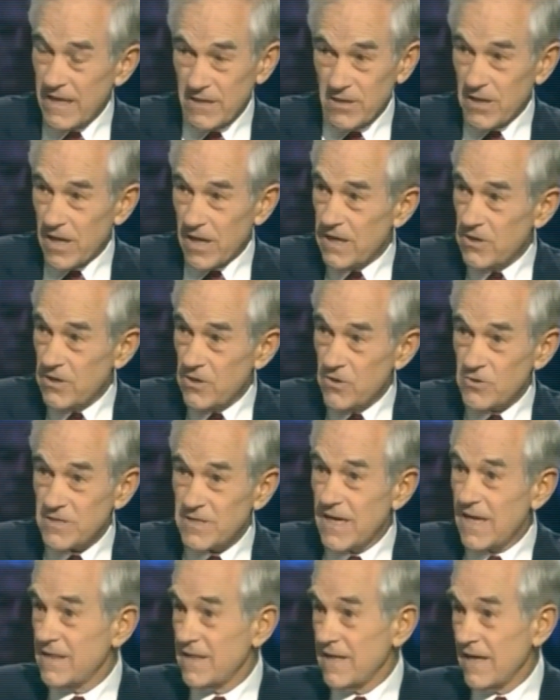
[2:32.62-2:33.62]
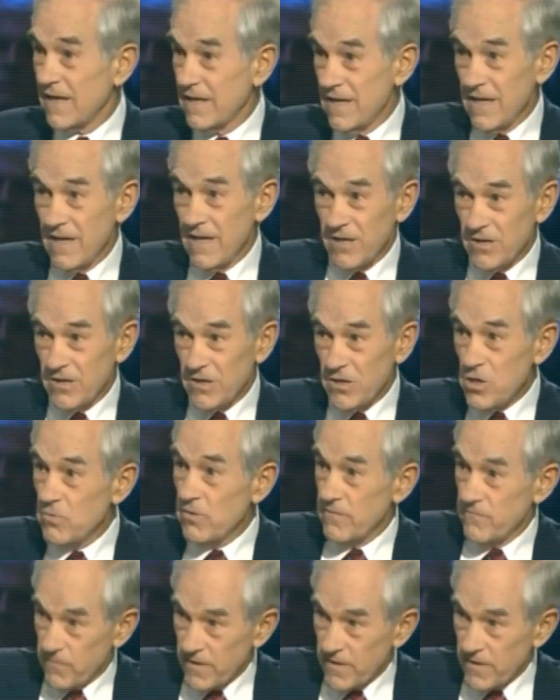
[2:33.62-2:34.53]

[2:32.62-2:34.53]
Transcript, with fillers: And, and you said that you